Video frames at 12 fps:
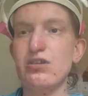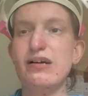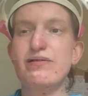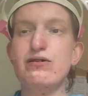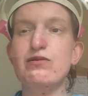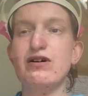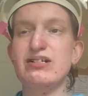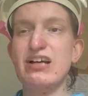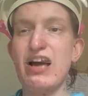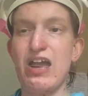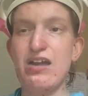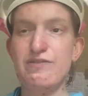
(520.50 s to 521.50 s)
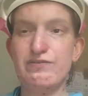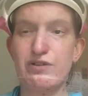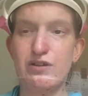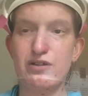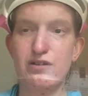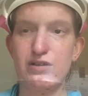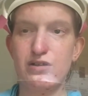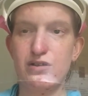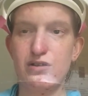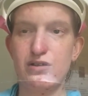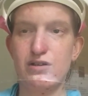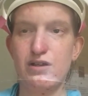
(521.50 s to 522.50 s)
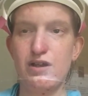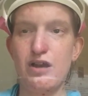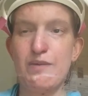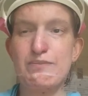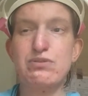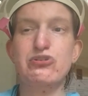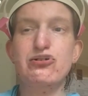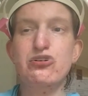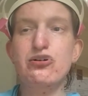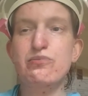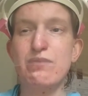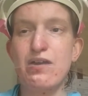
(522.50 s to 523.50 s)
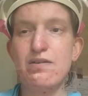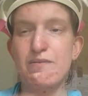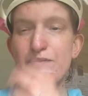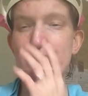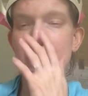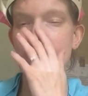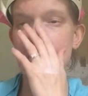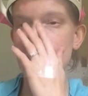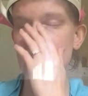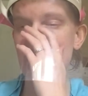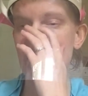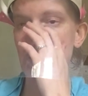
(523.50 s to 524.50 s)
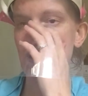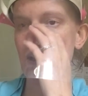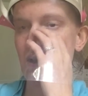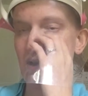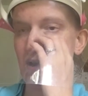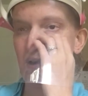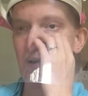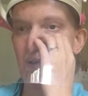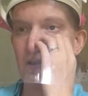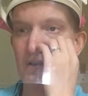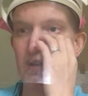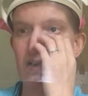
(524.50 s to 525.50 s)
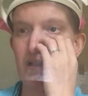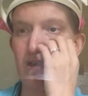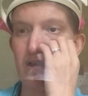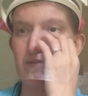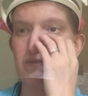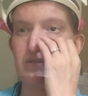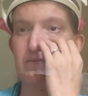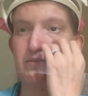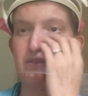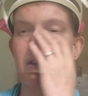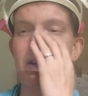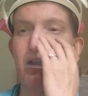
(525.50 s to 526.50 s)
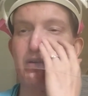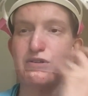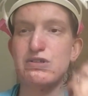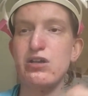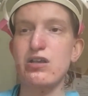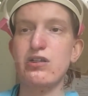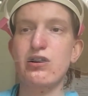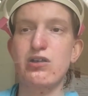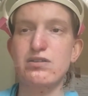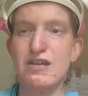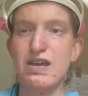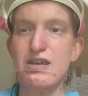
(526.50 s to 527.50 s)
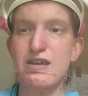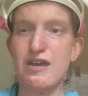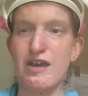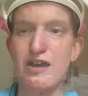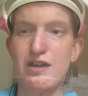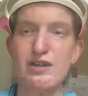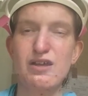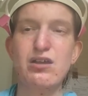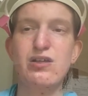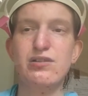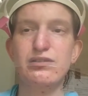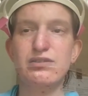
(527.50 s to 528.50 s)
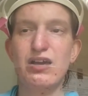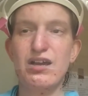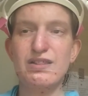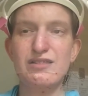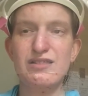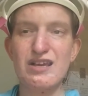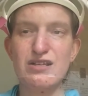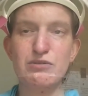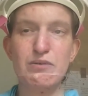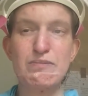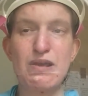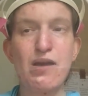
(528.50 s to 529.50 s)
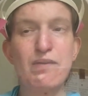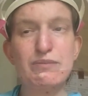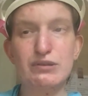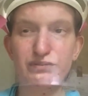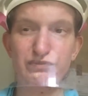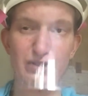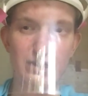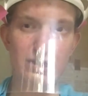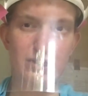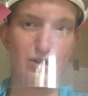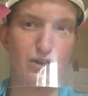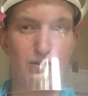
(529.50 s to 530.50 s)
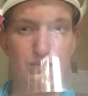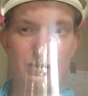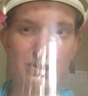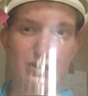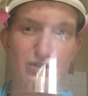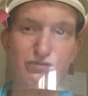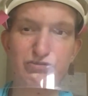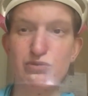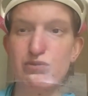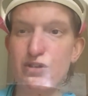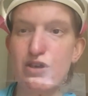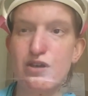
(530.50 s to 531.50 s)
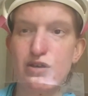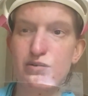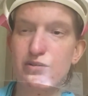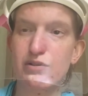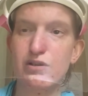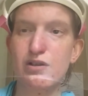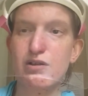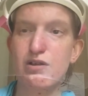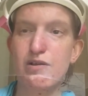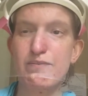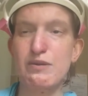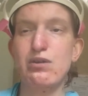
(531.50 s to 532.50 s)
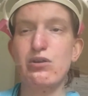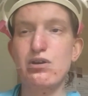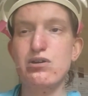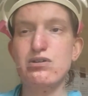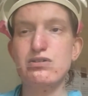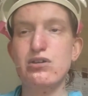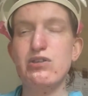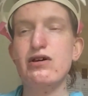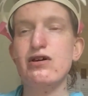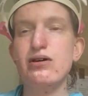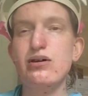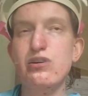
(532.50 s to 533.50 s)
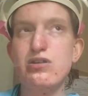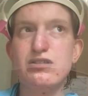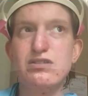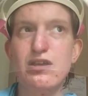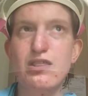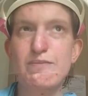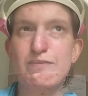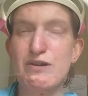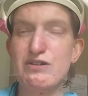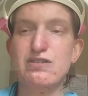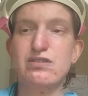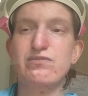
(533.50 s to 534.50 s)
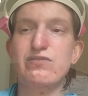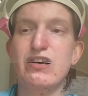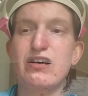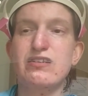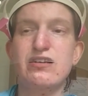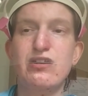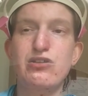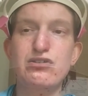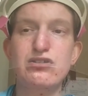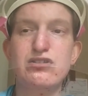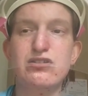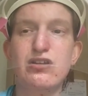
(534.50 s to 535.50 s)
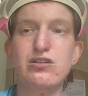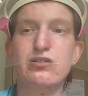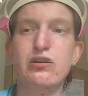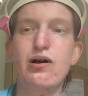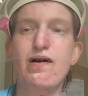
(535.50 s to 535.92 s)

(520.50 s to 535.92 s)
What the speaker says: if you are deaf, I'm presuming, because although I can give some sign language, I can't take it, that this would be a preferred option for you, because you can see the person's face and you're still